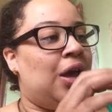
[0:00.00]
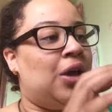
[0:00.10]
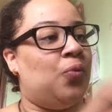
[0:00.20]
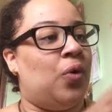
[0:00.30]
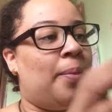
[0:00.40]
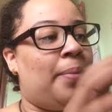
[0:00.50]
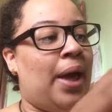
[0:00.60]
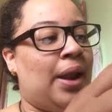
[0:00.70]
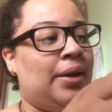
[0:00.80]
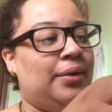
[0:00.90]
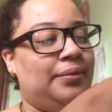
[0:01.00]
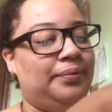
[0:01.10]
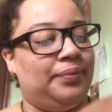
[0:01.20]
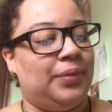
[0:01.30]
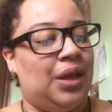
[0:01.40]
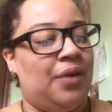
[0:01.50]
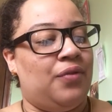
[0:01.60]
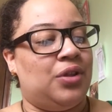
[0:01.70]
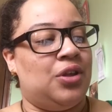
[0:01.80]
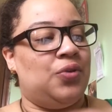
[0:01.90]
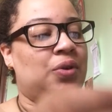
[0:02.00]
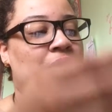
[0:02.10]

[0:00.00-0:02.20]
in one palette. Everything you